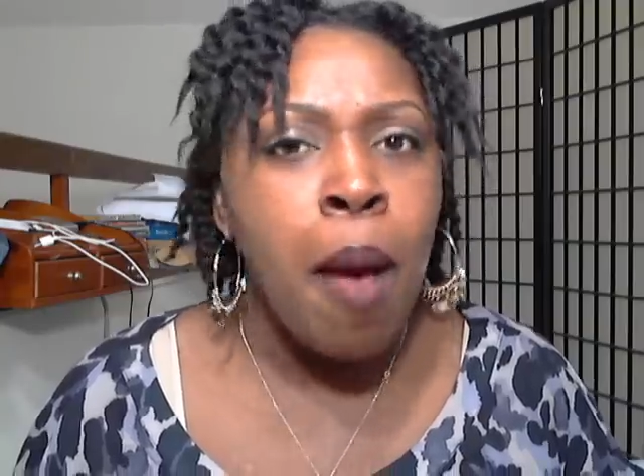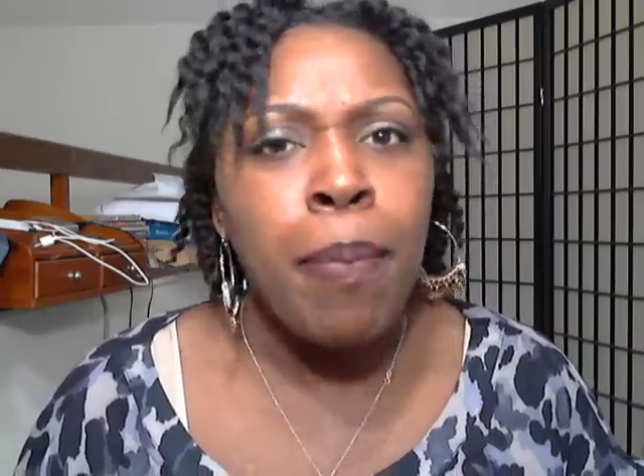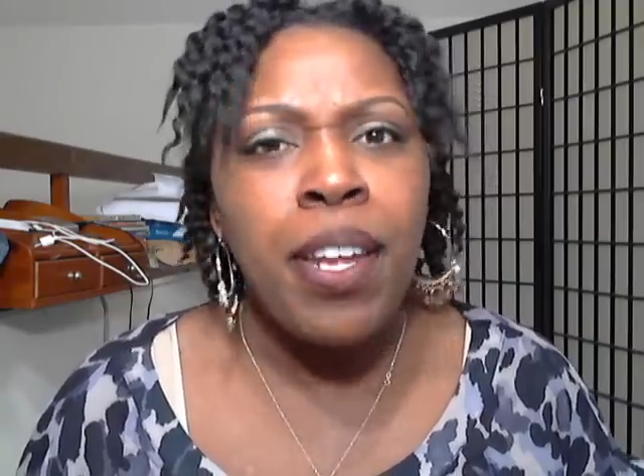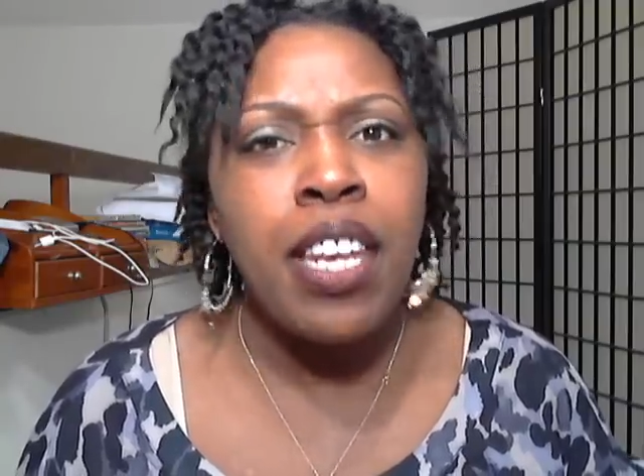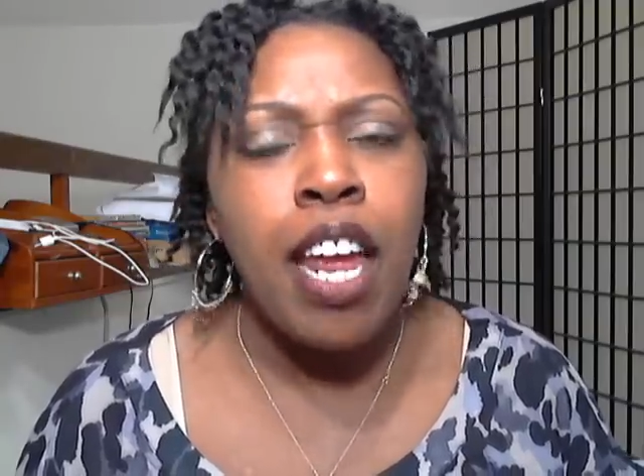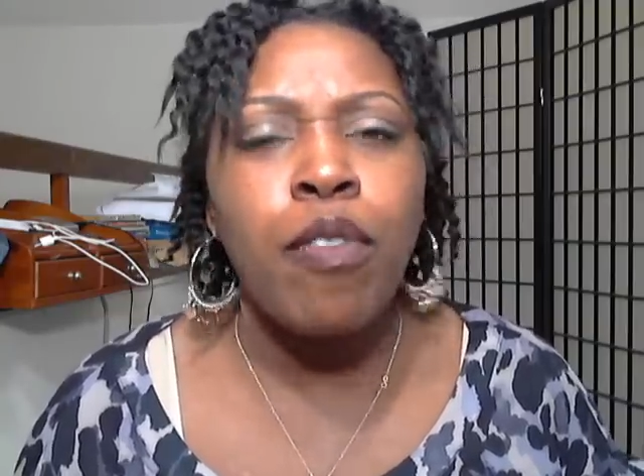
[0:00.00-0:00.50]

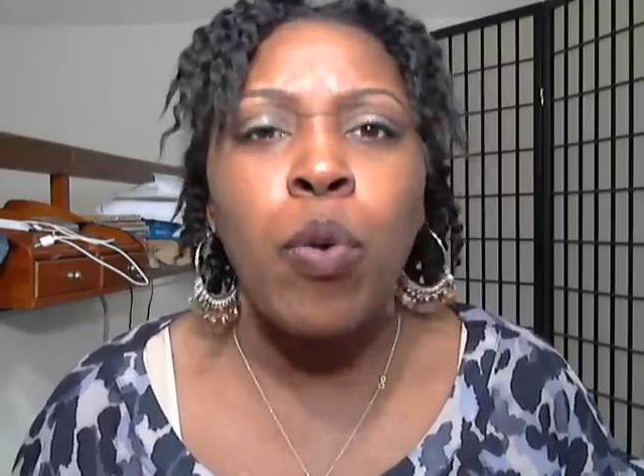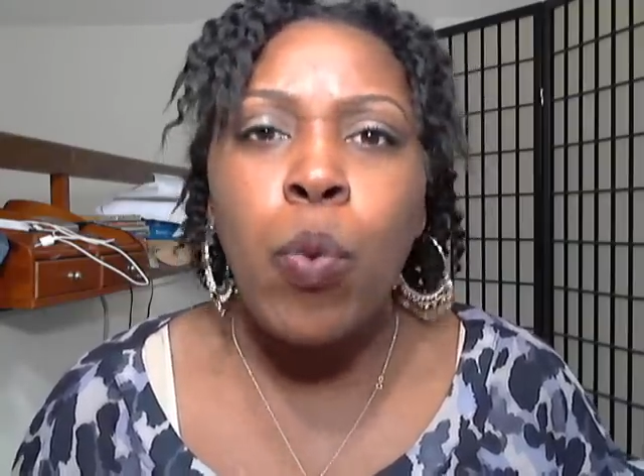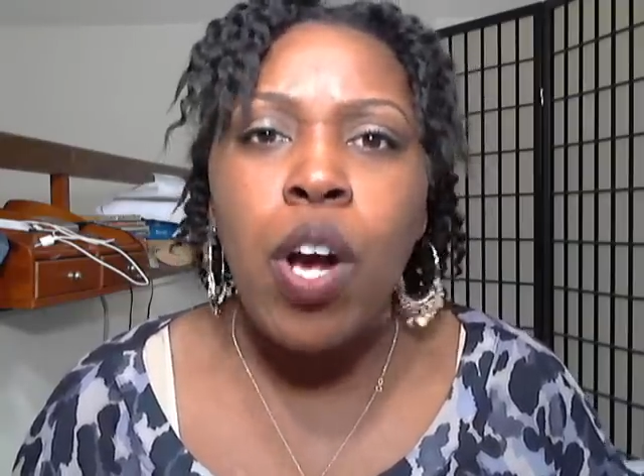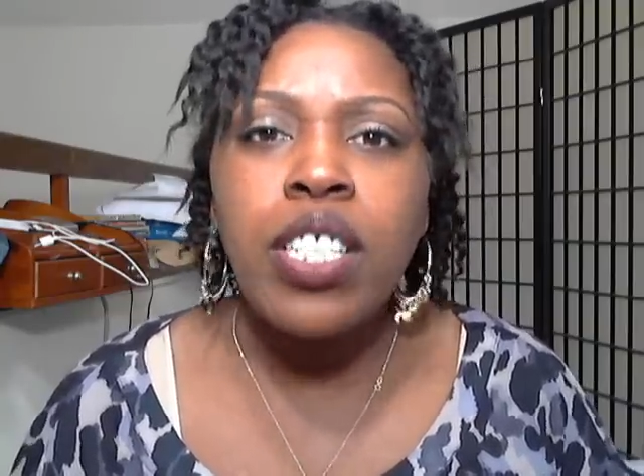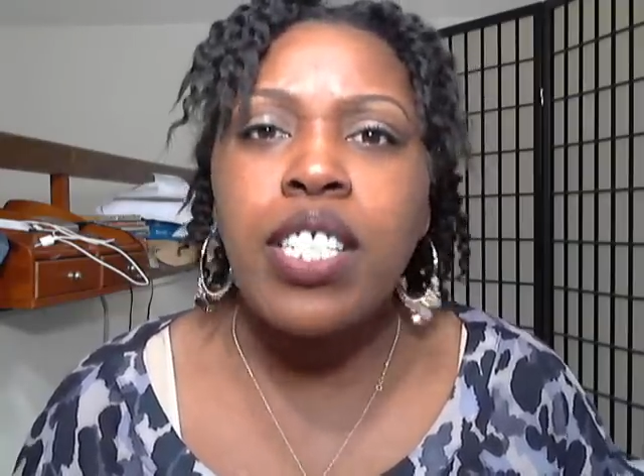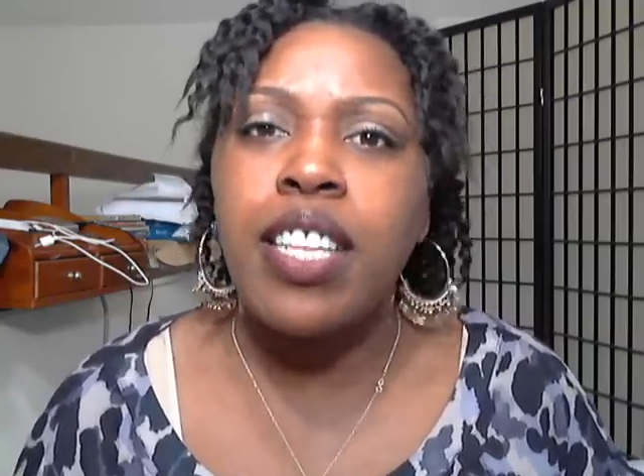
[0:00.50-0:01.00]
but never
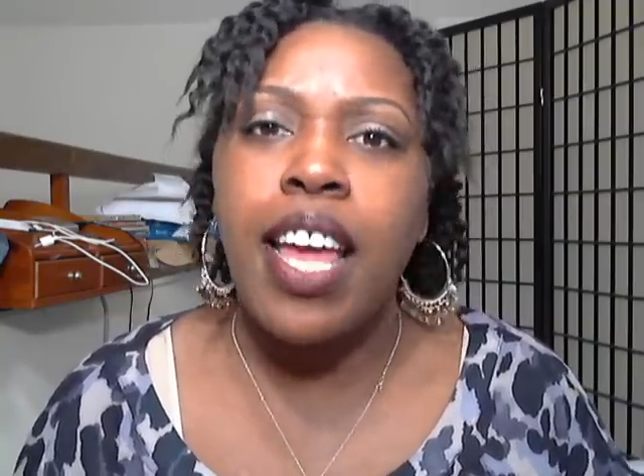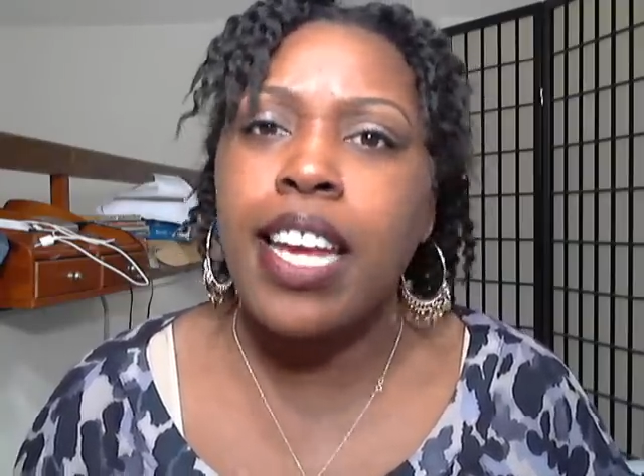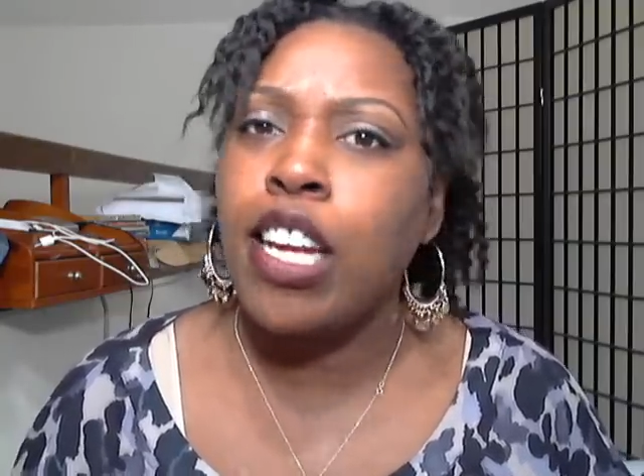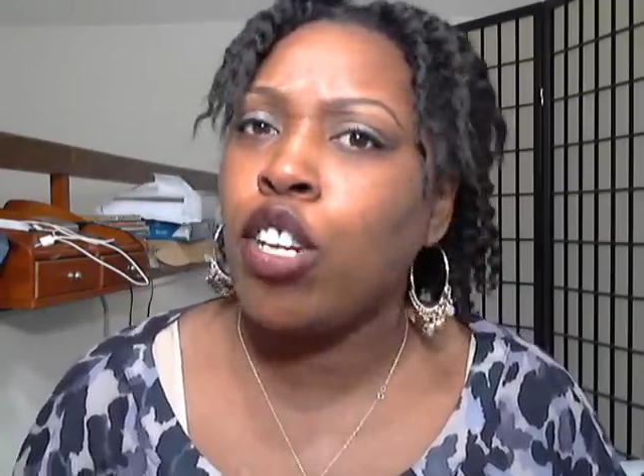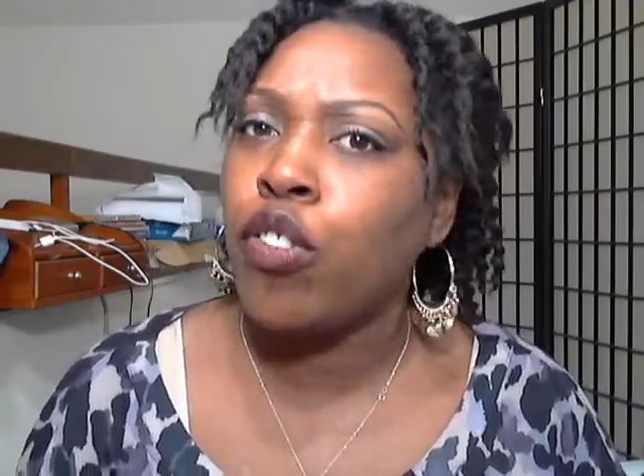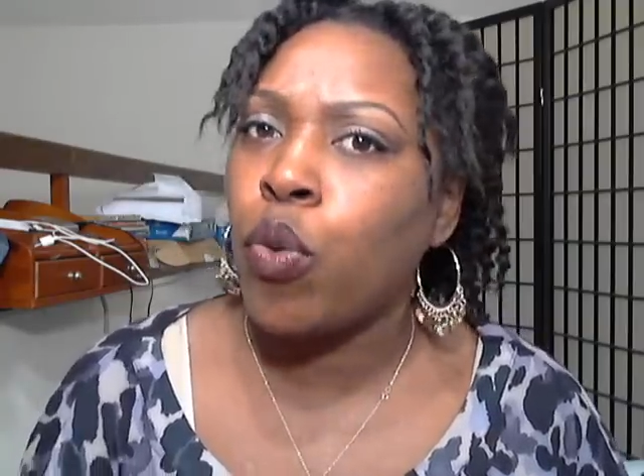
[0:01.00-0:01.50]
once did I
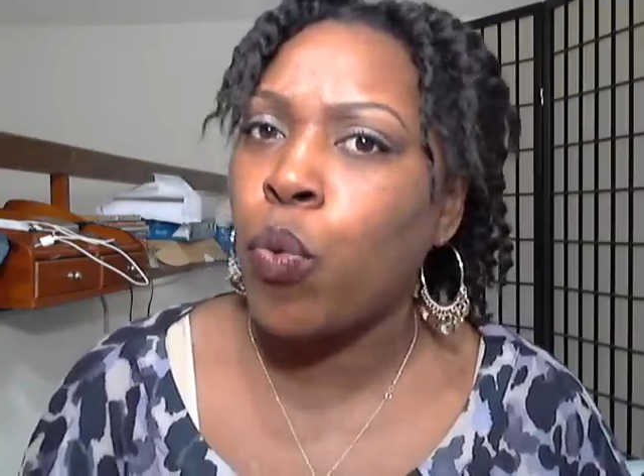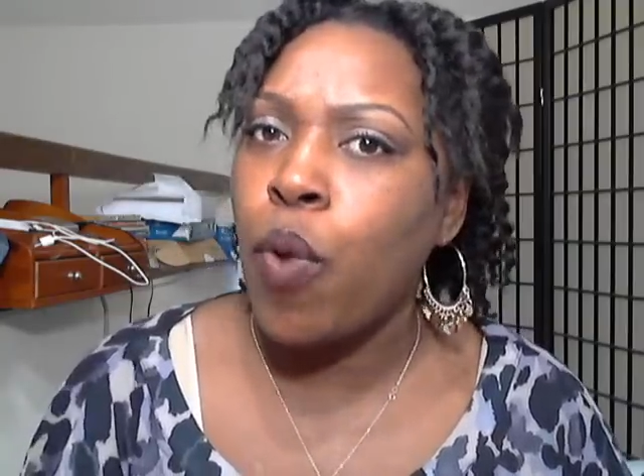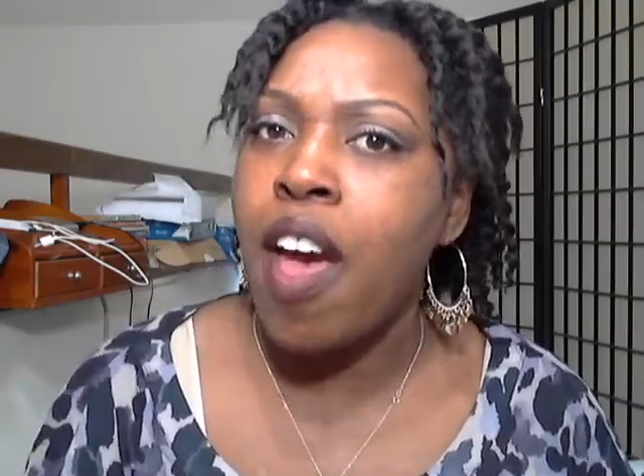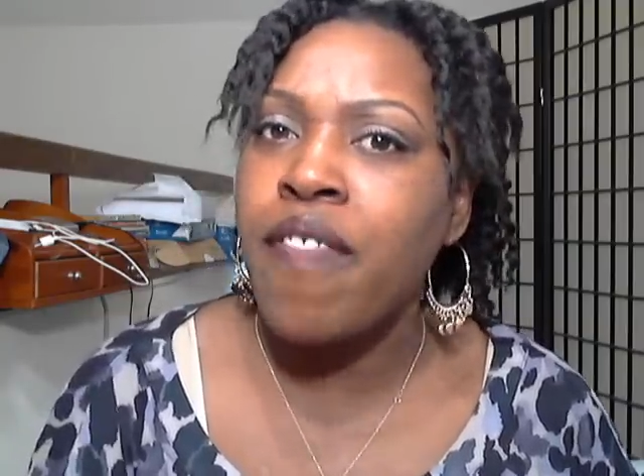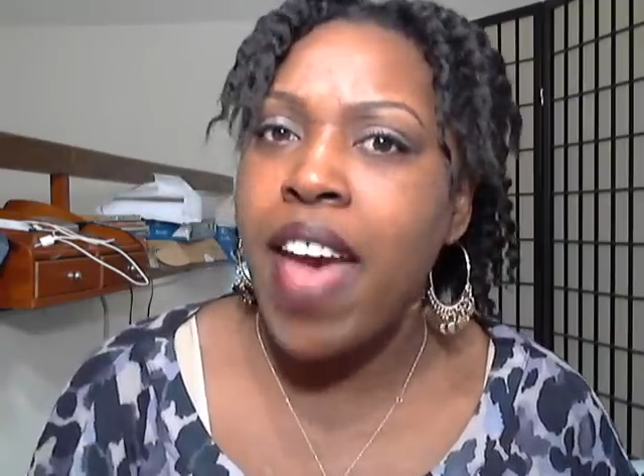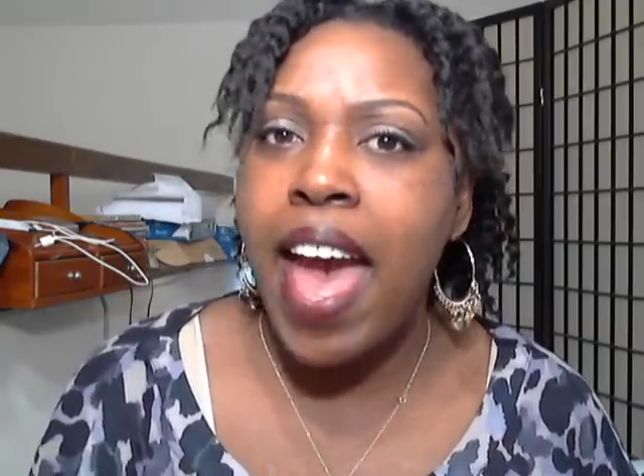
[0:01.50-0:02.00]
hear the
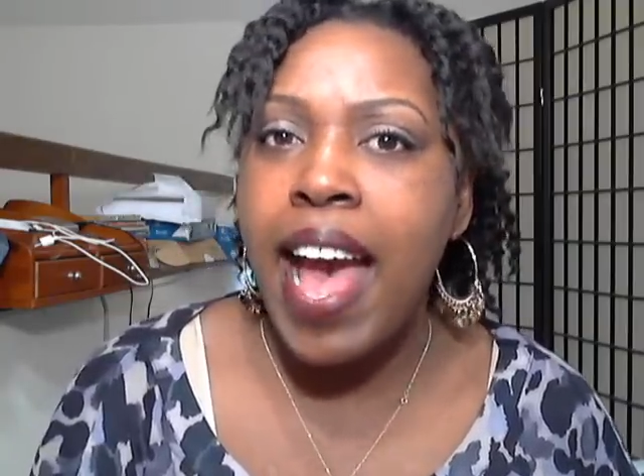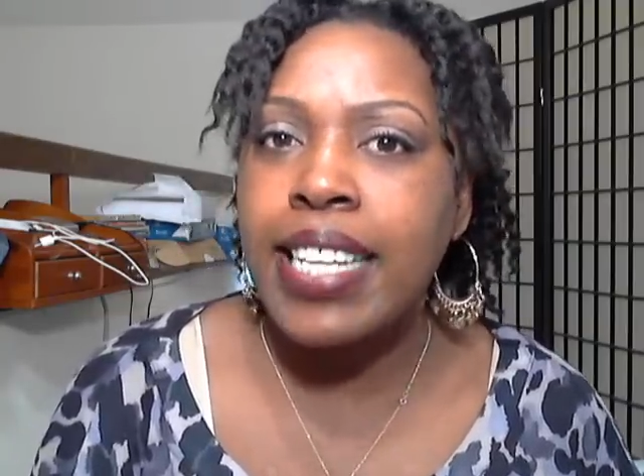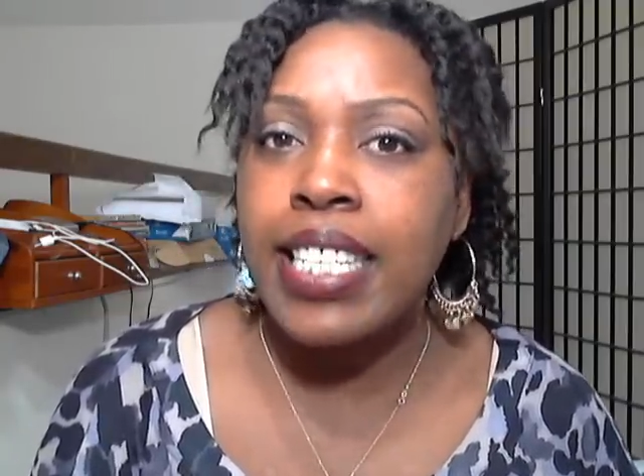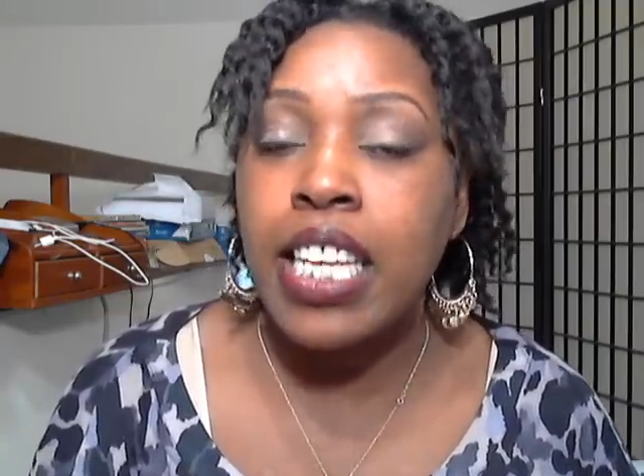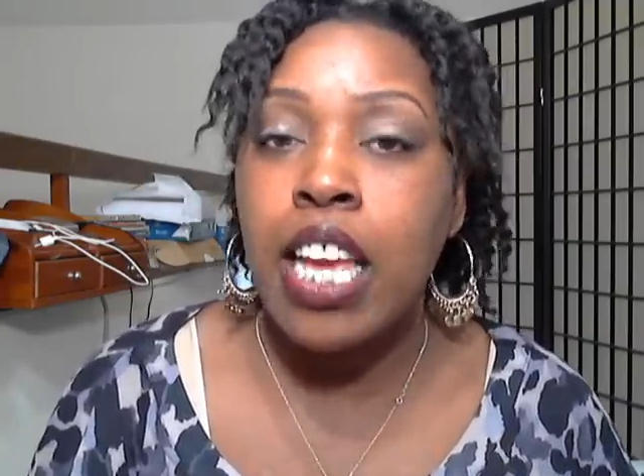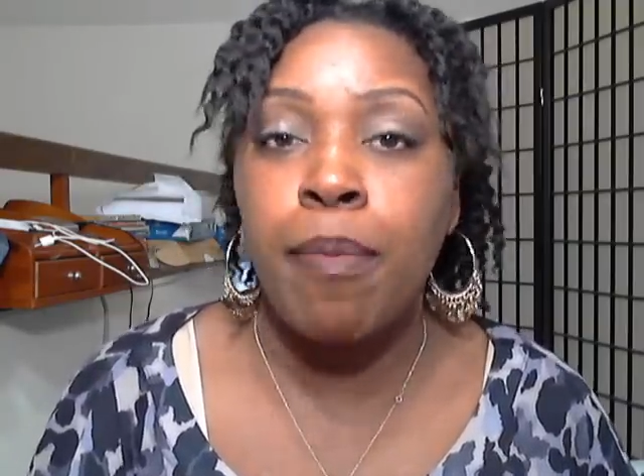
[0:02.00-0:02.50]
ref
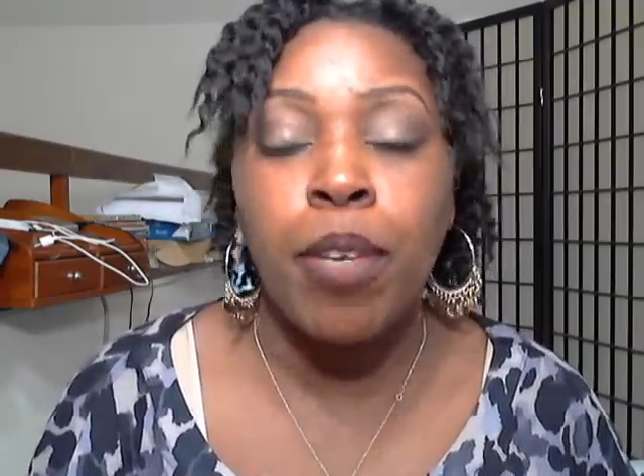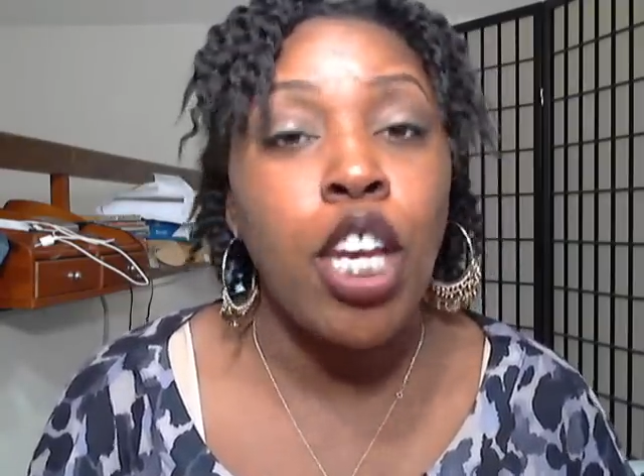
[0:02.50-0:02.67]
ask him,